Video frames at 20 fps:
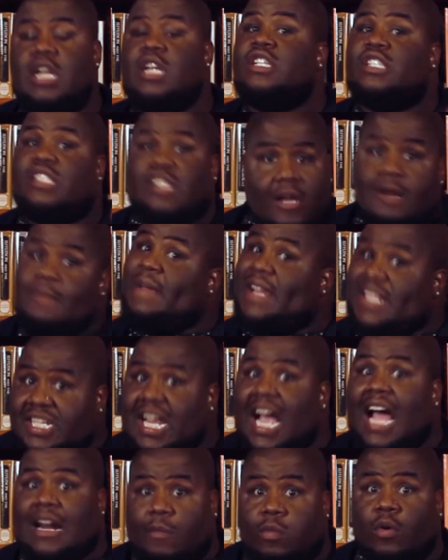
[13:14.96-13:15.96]
So the bitch
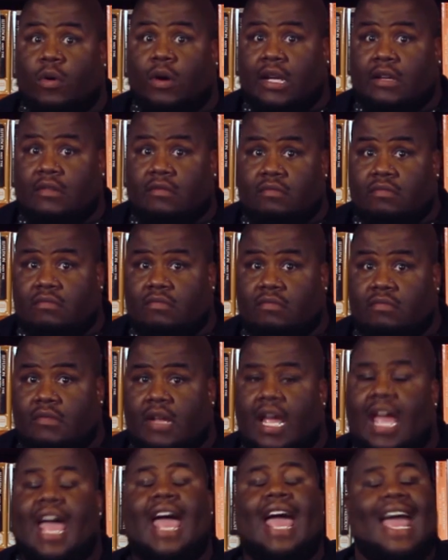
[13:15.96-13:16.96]
got a point.
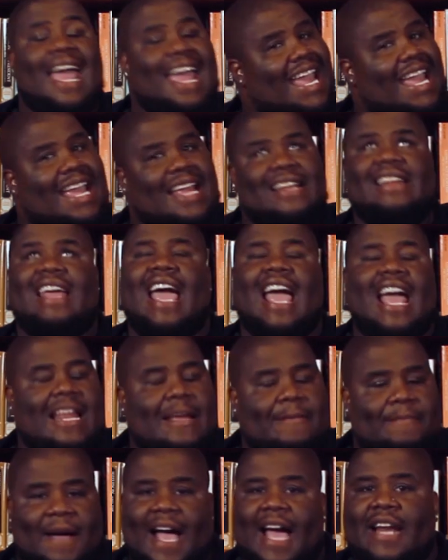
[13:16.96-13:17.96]
And
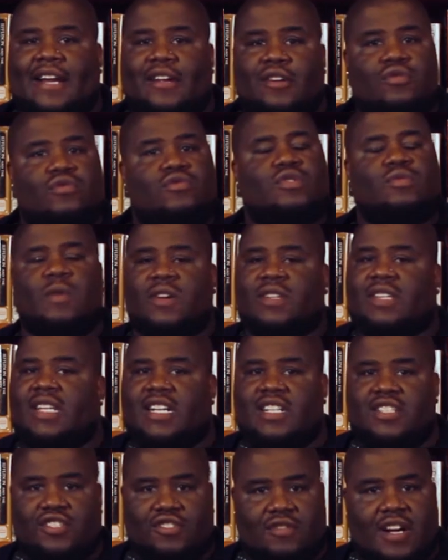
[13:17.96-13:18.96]
anybody who's worked
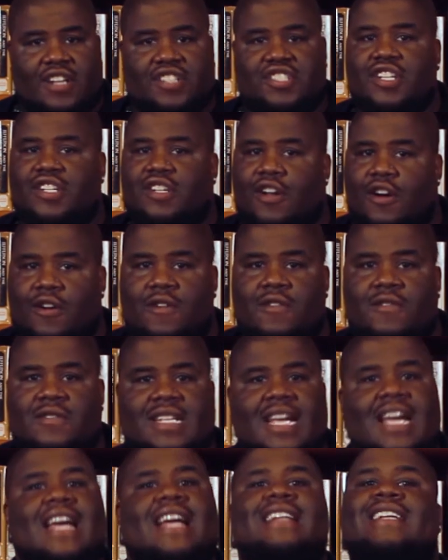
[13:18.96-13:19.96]
in construction
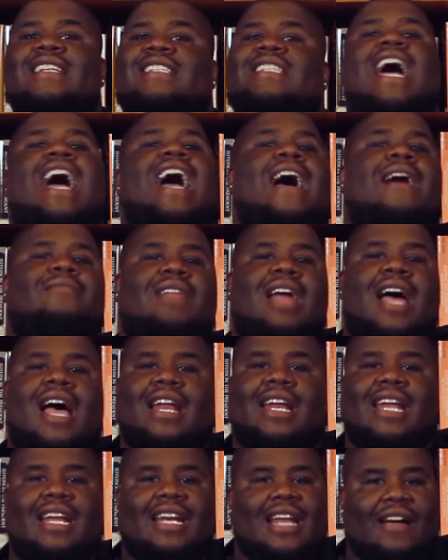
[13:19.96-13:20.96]
knows the
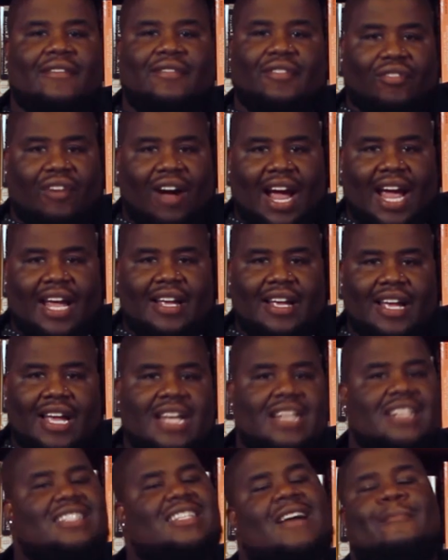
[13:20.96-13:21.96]
timeline ain't never right.
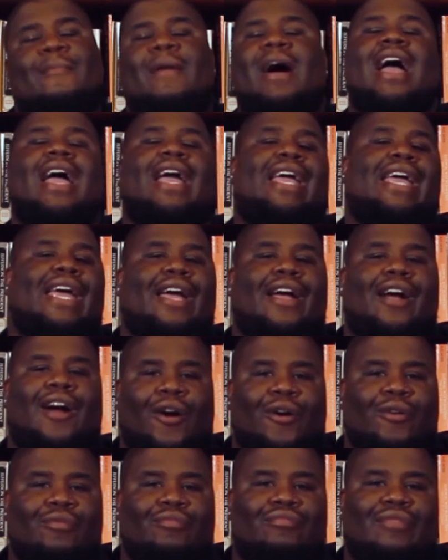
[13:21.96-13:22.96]
Somebody get
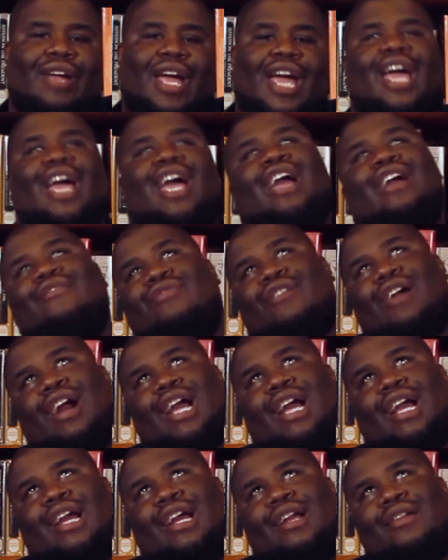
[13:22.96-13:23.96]
hurt. It
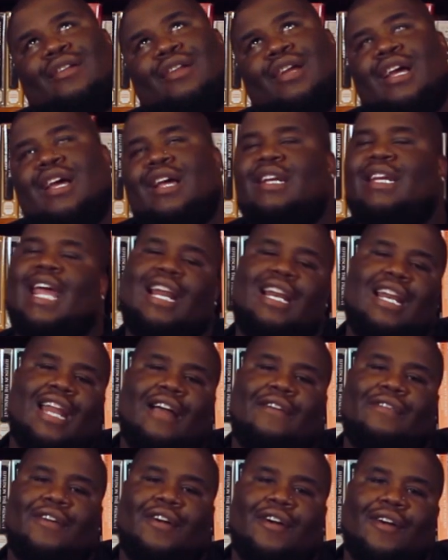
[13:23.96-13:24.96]
rained. They
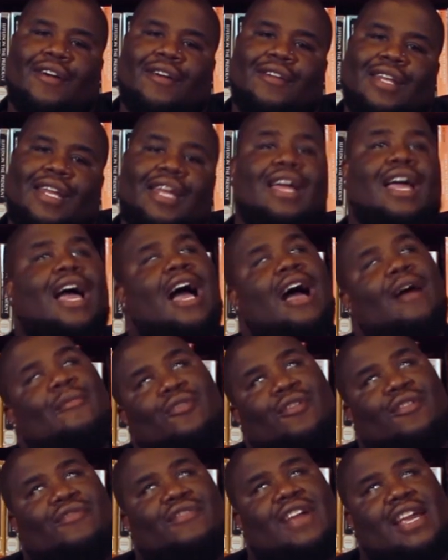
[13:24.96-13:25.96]
left early.
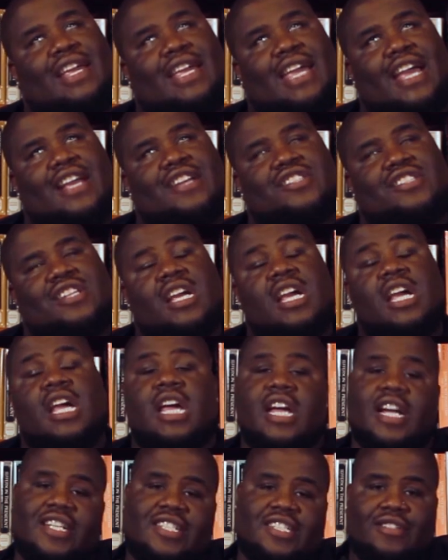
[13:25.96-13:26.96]
I'm on vacation.
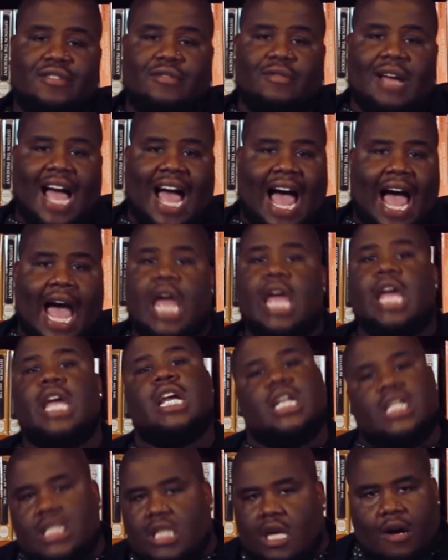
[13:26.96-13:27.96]
It's too hot.
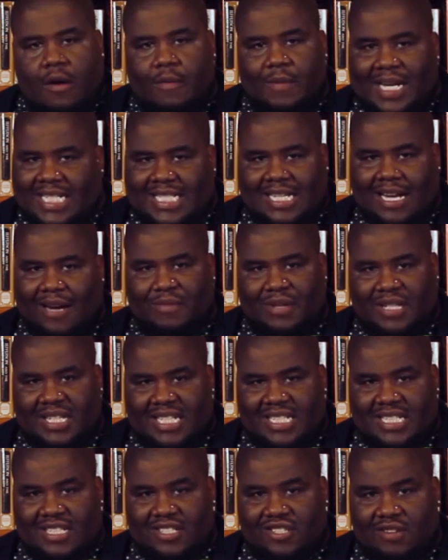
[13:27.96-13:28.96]
It's always something with
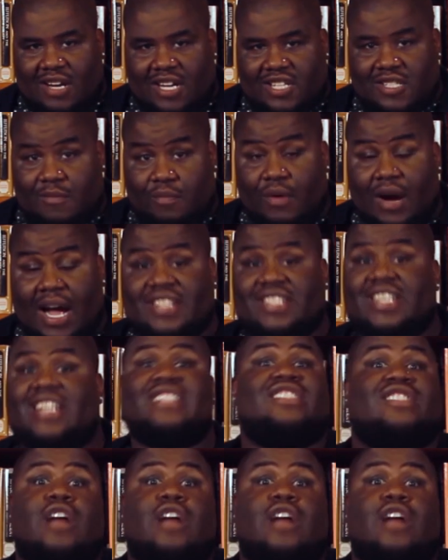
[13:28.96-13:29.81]
these construction projects.